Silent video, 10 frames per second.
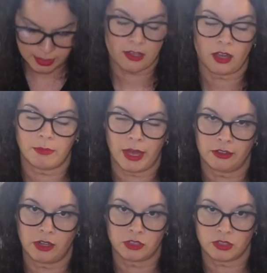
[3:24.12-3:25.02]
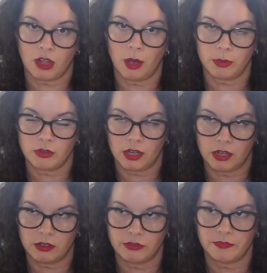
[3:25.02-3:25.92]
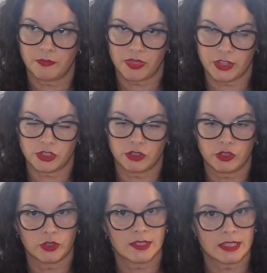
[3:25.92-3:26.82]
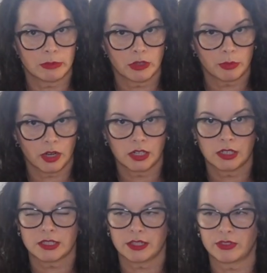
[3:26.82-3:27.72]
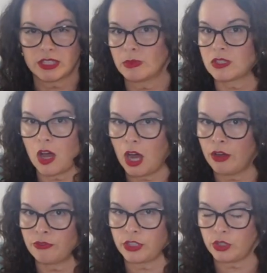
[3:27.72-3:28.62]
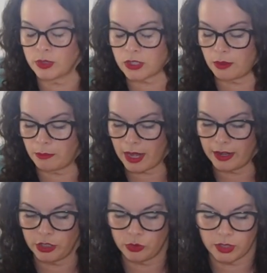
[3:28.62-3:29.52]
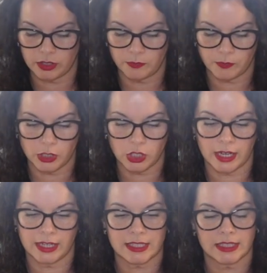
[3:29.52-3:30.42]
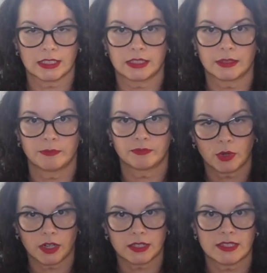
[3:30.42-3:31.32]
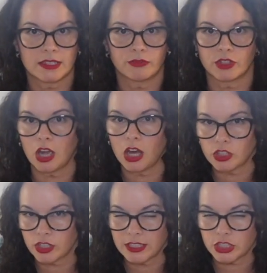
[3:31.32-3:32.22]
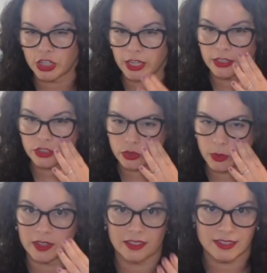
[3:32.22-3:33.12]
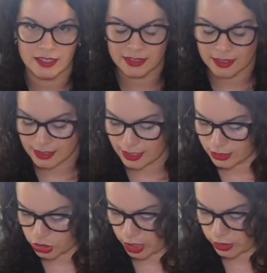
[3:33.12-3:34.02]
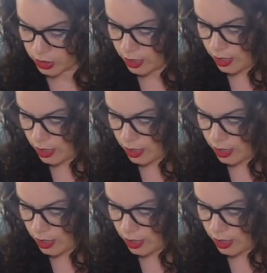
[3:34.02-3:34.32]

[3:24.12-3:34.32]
has gone bad or not, there's a couple of things you can do. You can smell the product. If it smells off, then you know it's gone bad. You can look at the product and see if the color has changed or the consistency has changed.